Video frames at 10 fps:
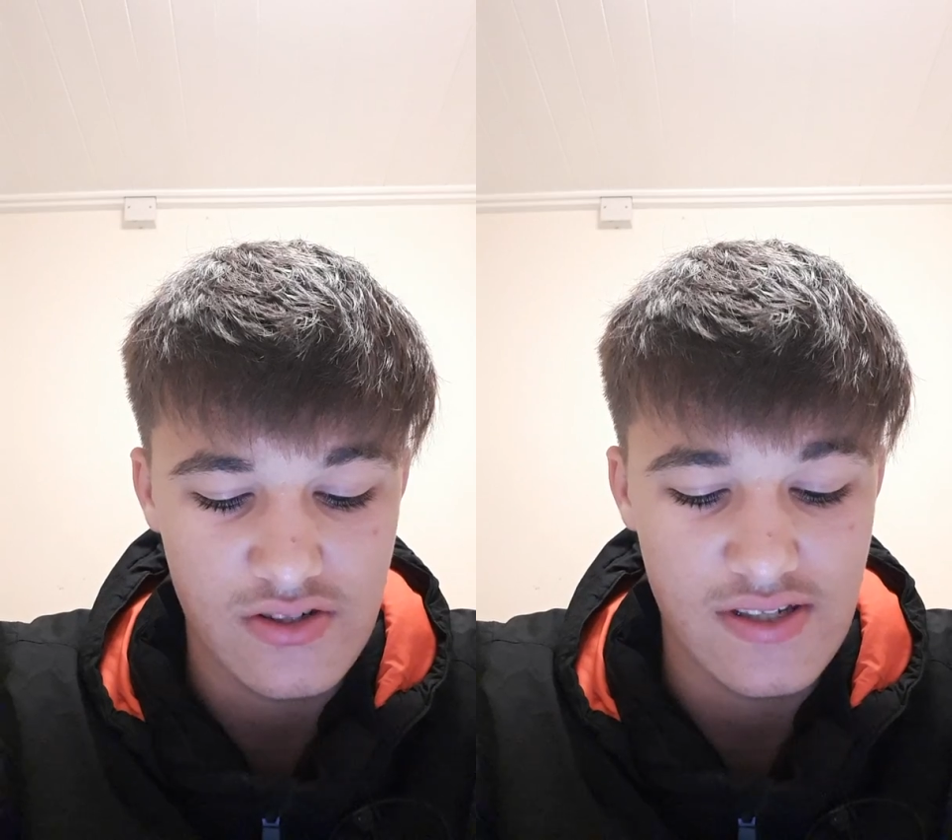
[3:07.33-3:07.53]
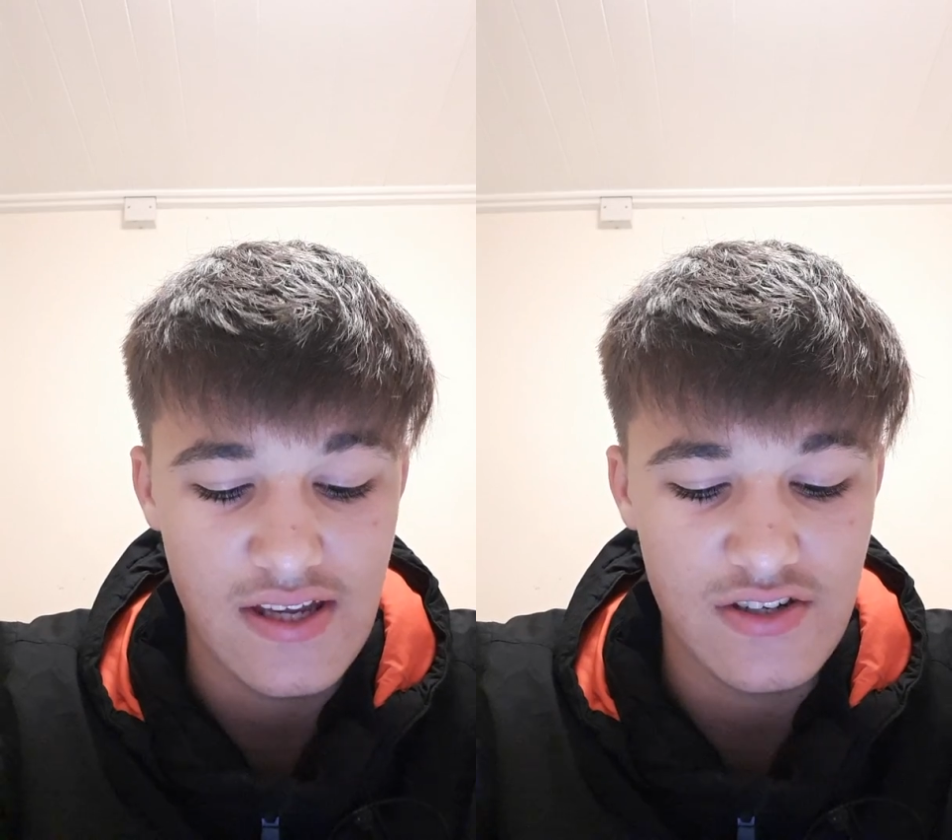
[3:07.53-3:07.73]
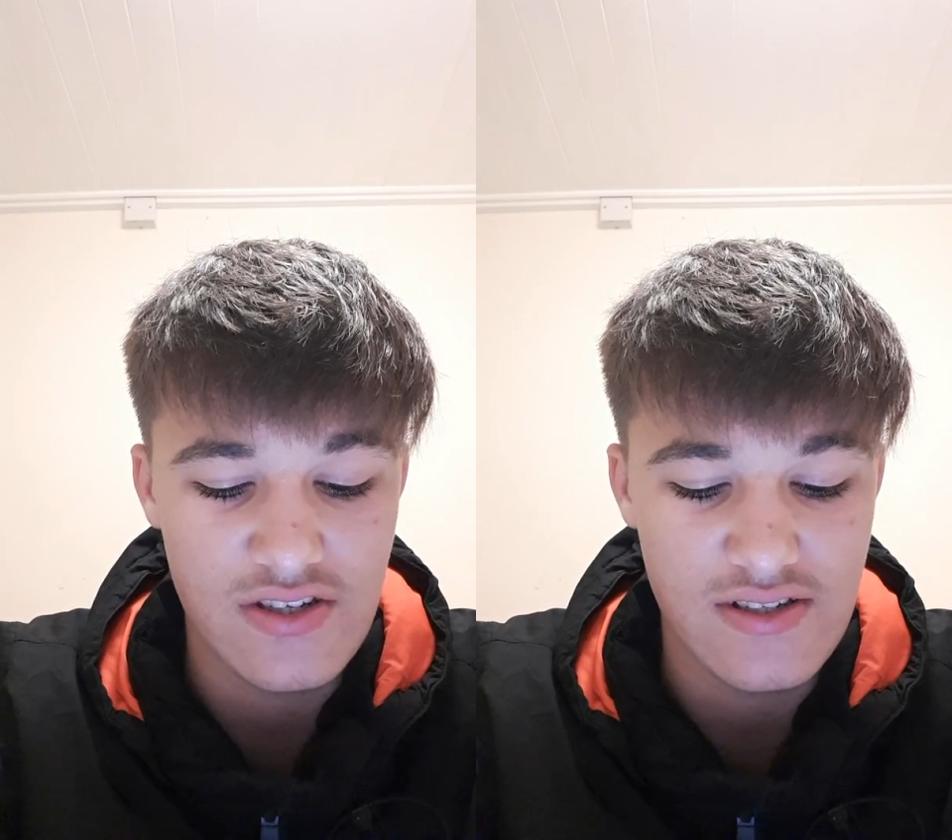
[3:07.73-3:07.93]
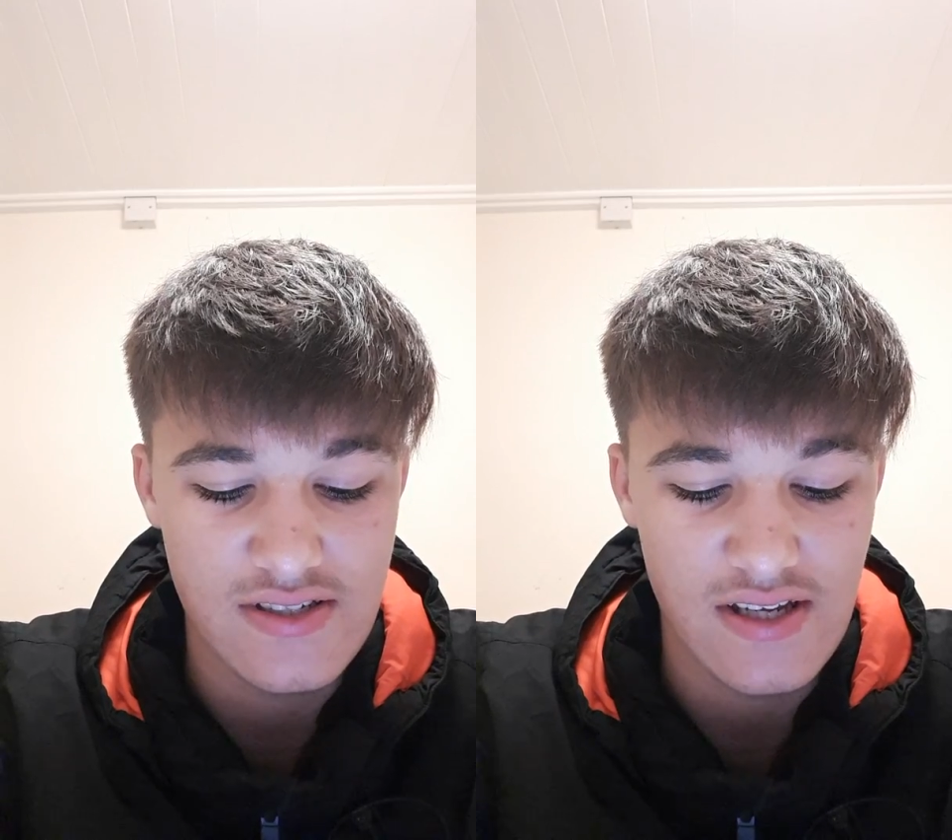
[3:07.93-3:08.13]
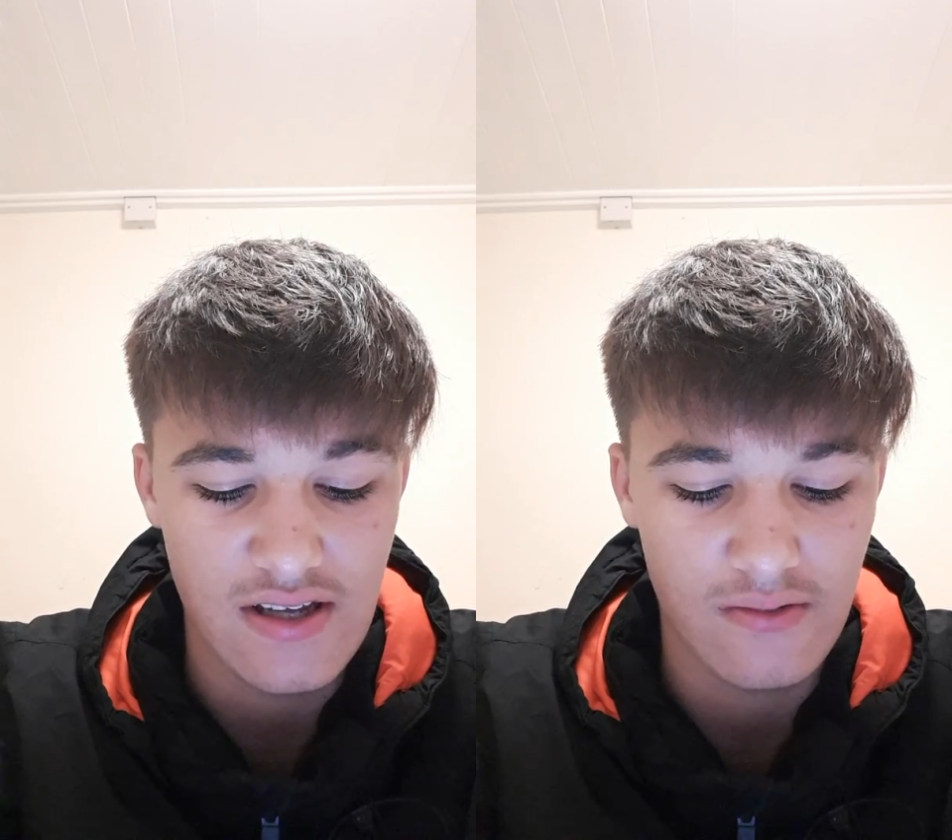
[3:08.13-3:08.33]
as Hitchin
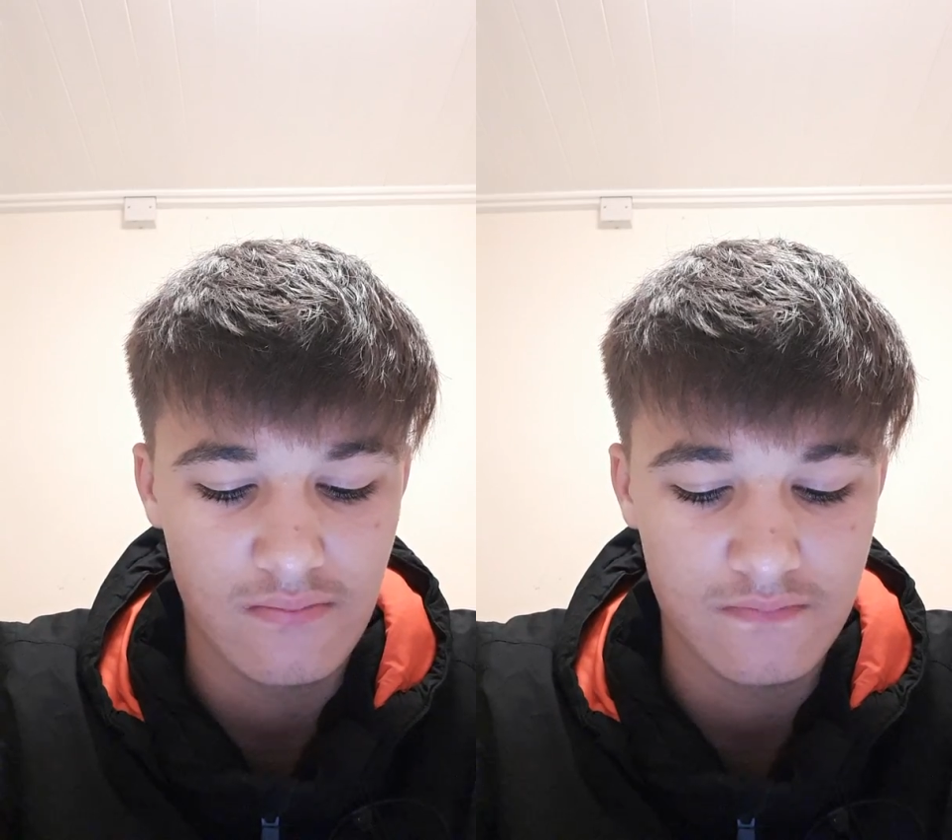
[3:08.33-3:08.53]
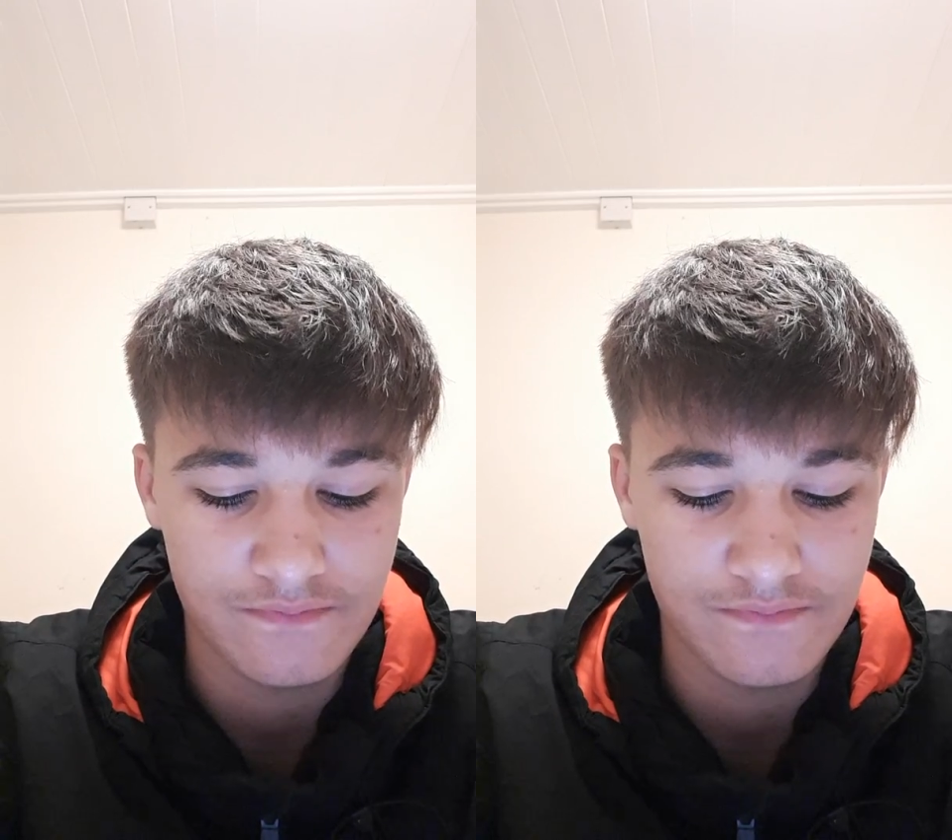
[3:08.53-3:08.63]
Town.